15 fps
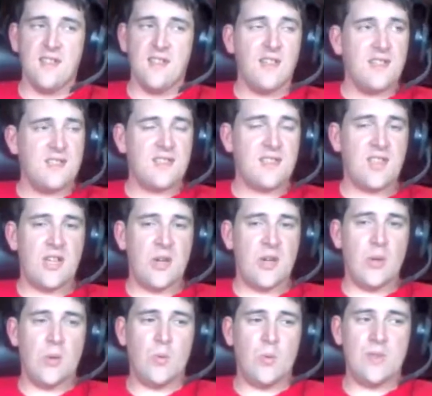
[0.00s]

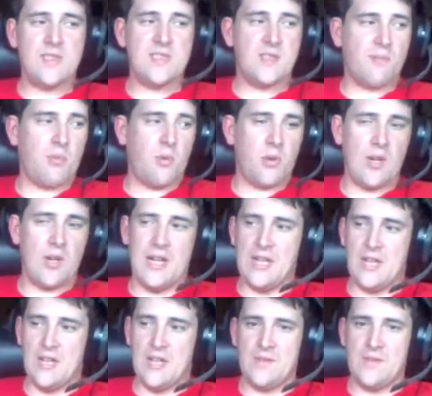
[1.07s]
So what's the point
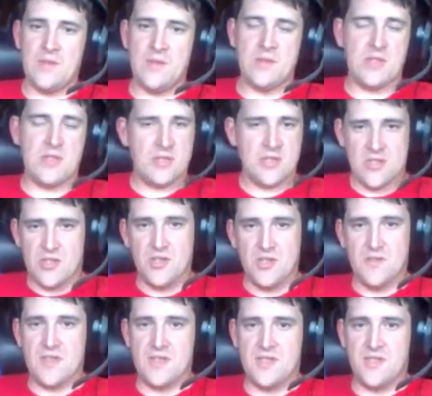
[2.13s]
of using the
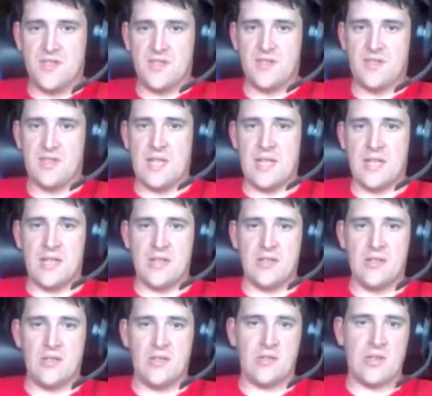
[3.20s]
service? Then
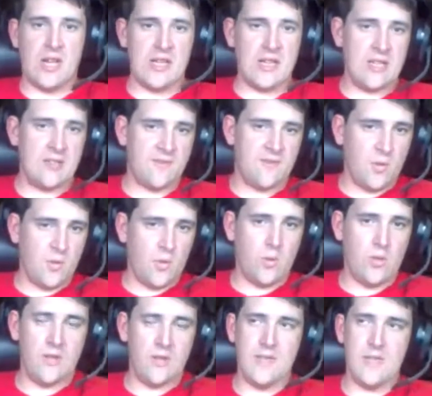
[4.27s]
you're not getting full
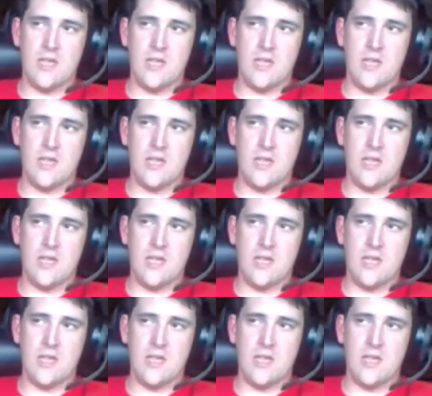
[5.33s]
of it.